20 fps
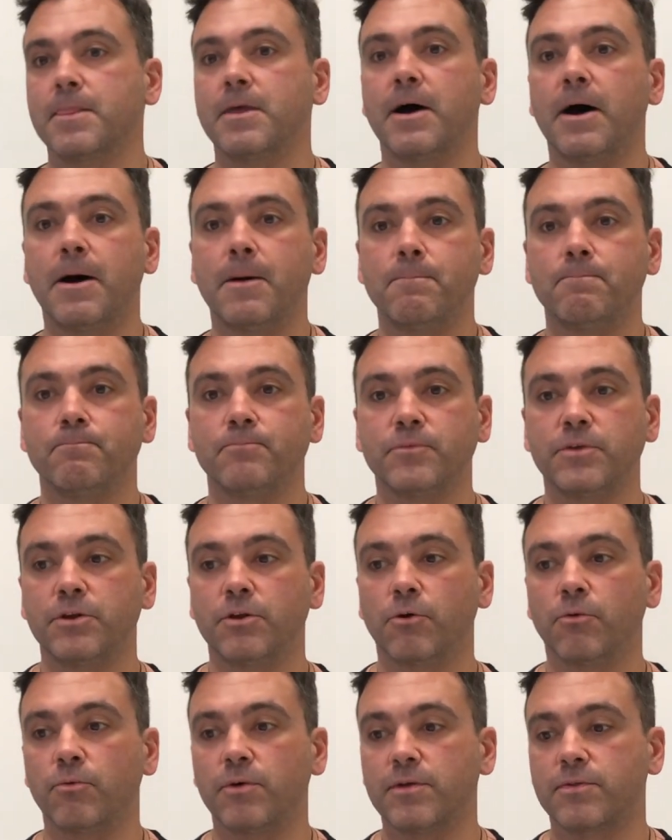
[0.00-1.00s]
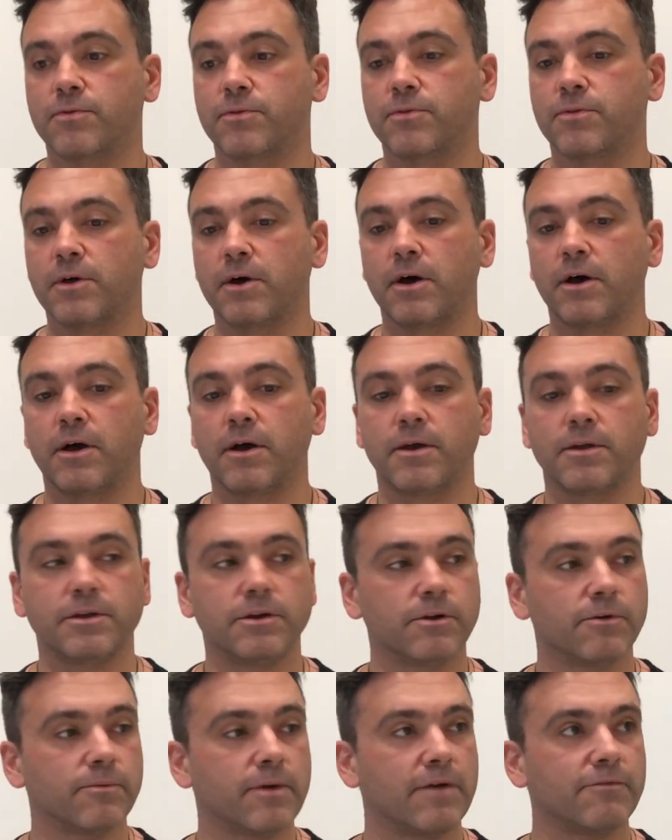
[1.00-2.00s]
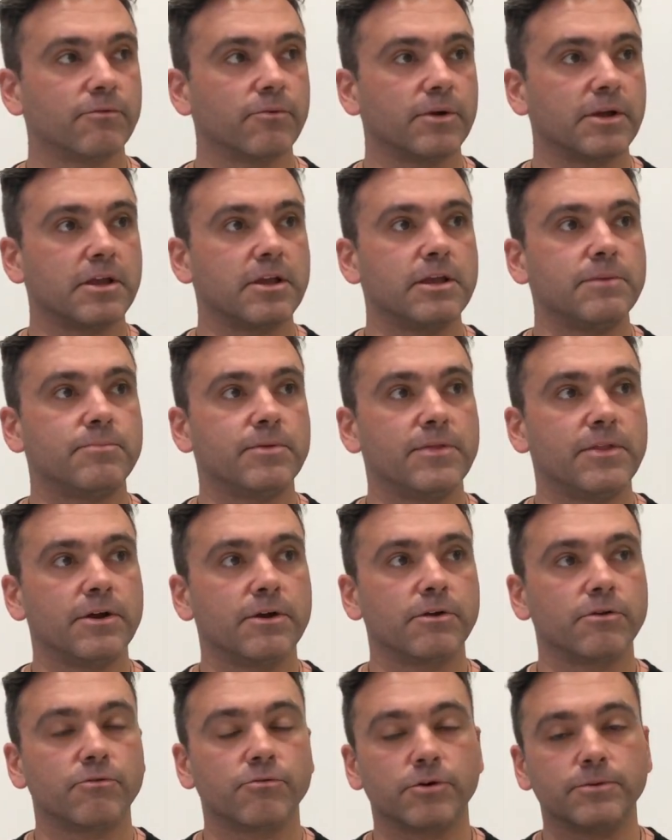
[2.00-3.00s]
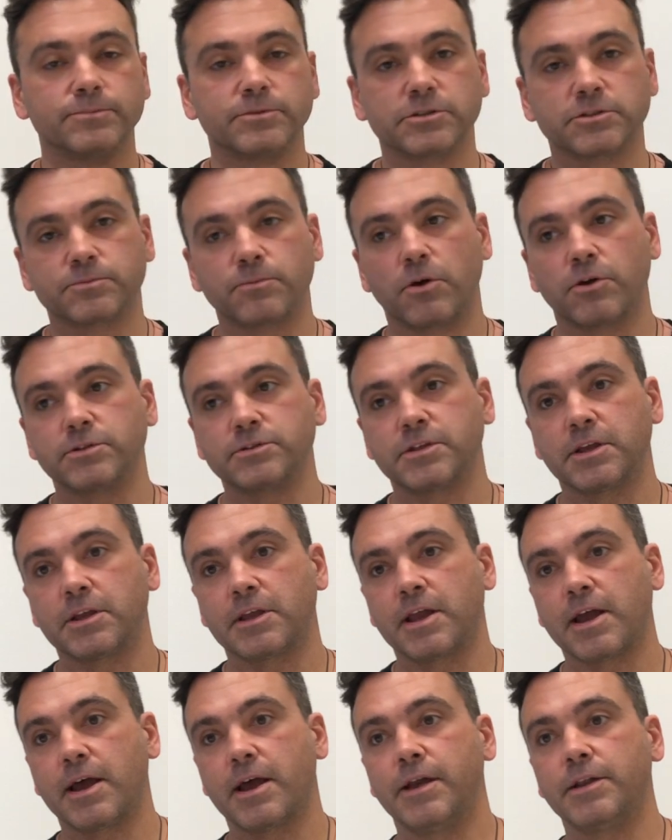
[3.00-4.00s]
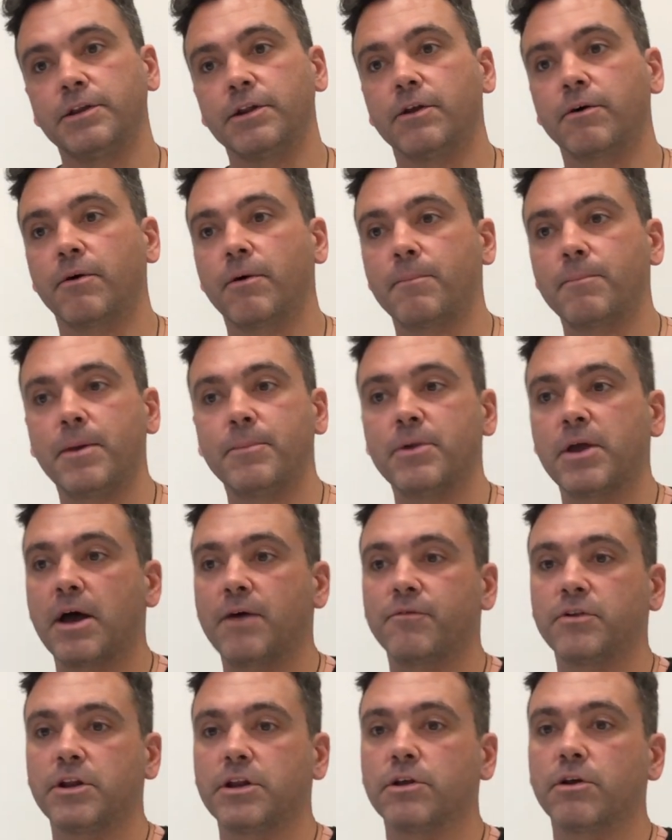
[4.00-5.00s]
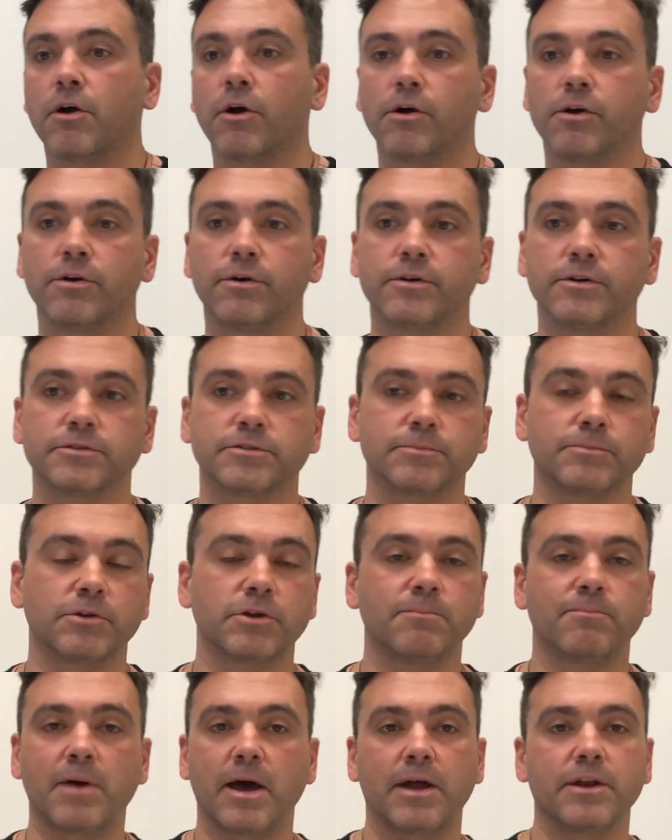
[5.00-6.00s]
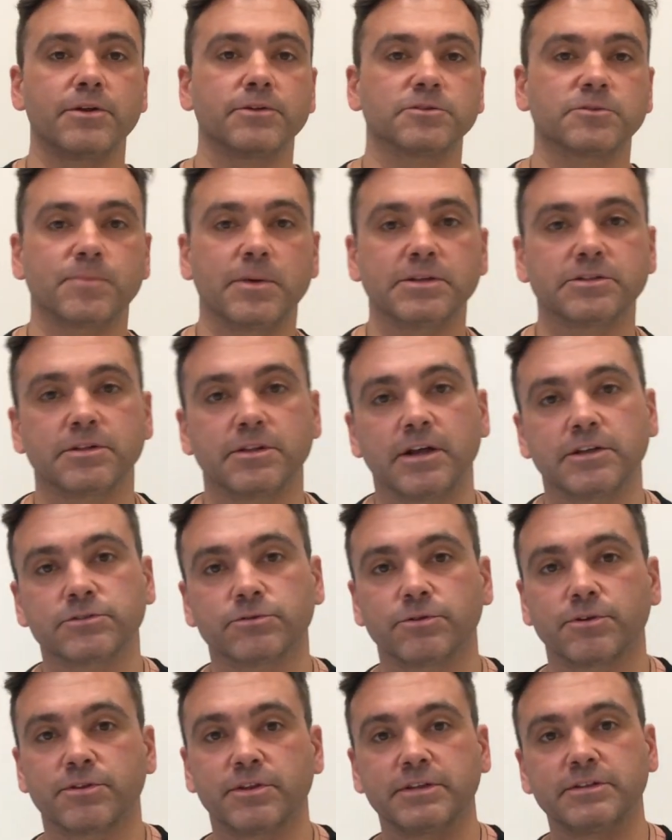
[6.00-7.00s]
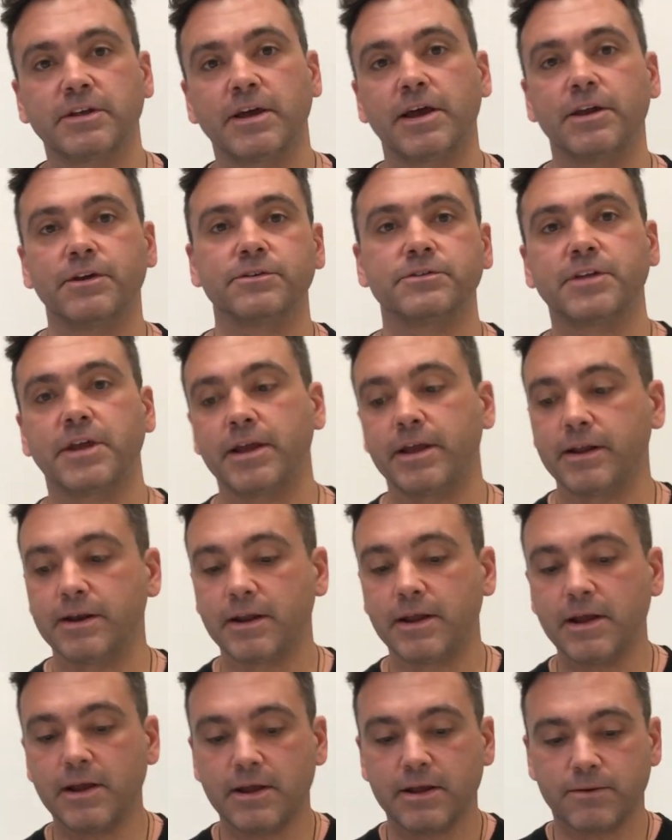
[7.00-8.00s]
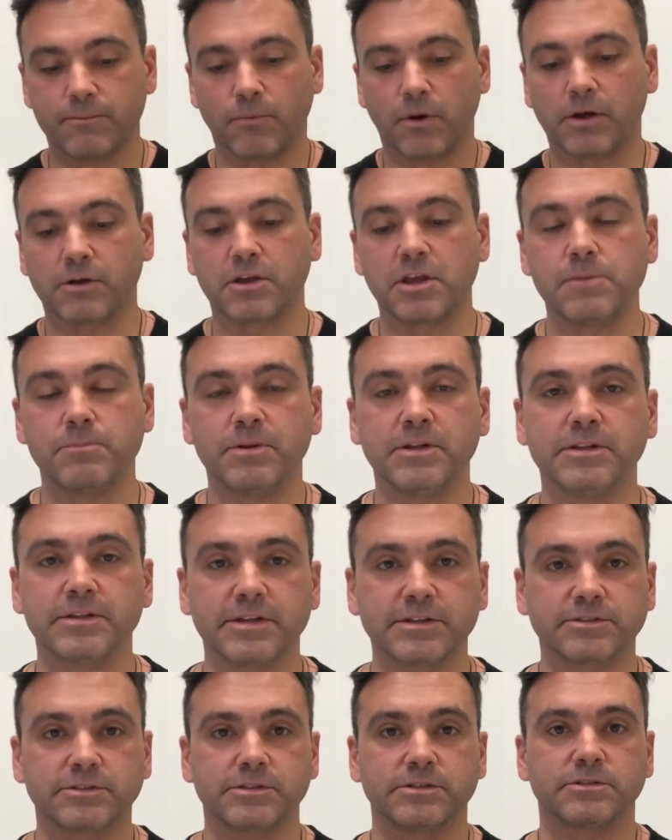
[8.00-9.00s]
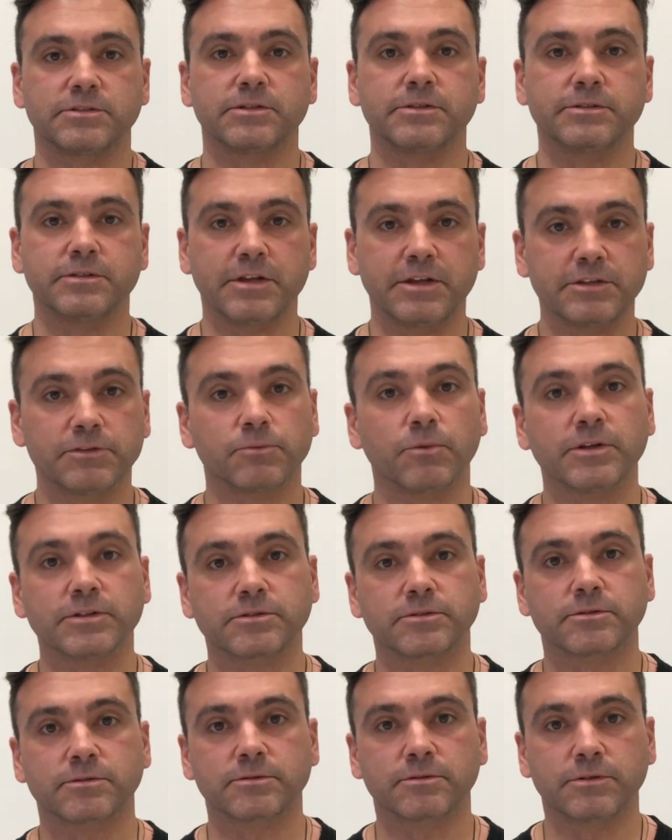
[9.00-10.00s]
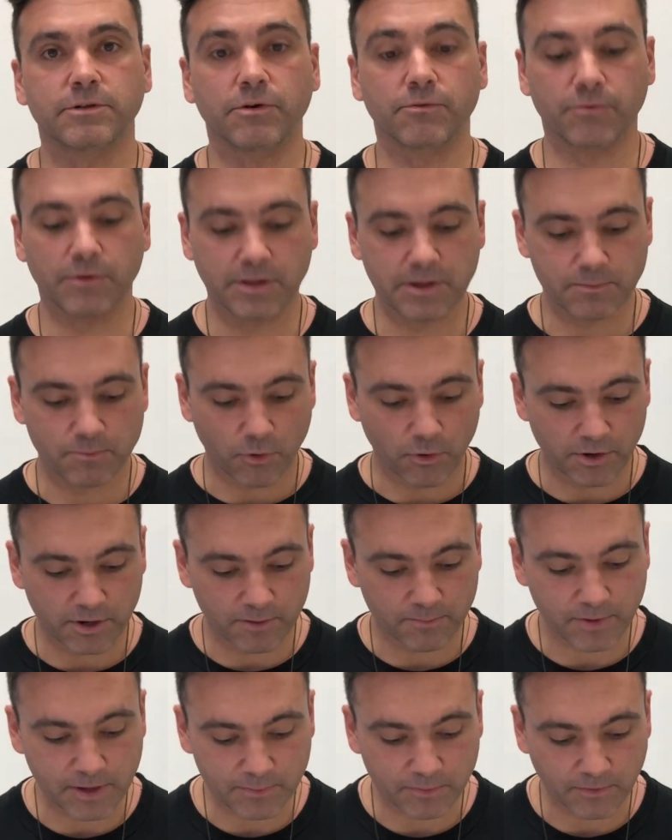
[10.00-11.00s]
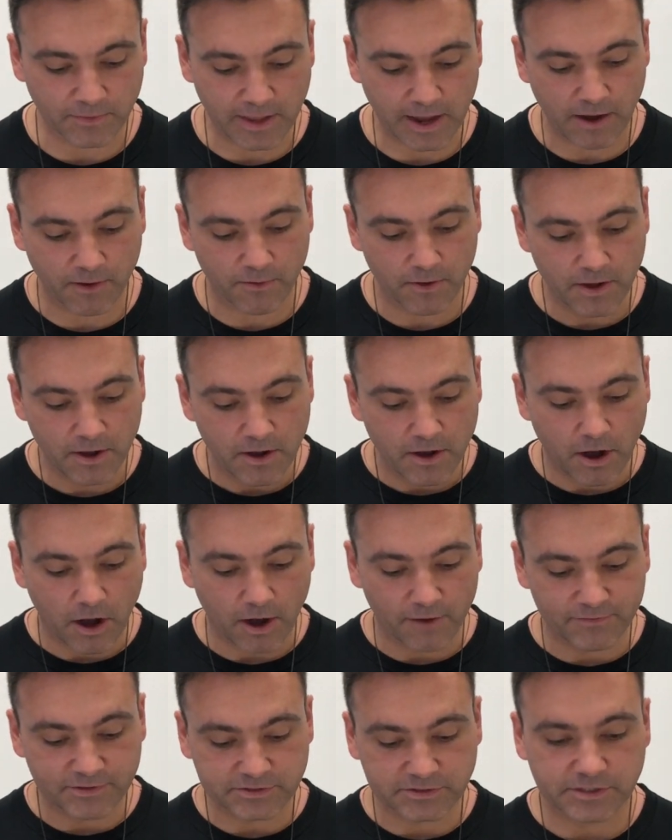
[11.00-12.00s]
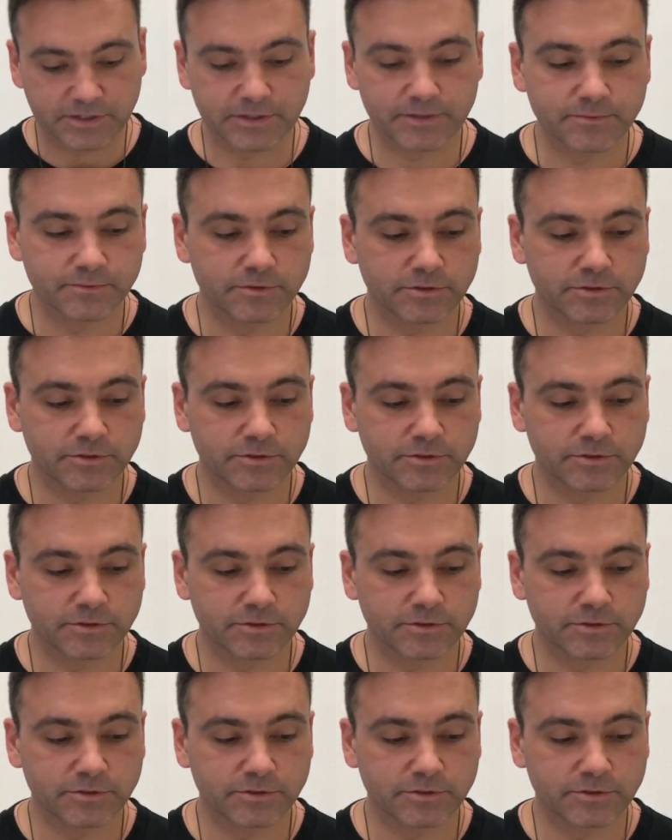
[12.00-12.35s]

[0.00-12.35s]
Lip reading: You know, with you know, everyone keeping their groups as small as they can, you know, maybe having a yard or some good patio space and that sort of thing to entertain while keeping distance is what's, you know, really important to people now, obviously.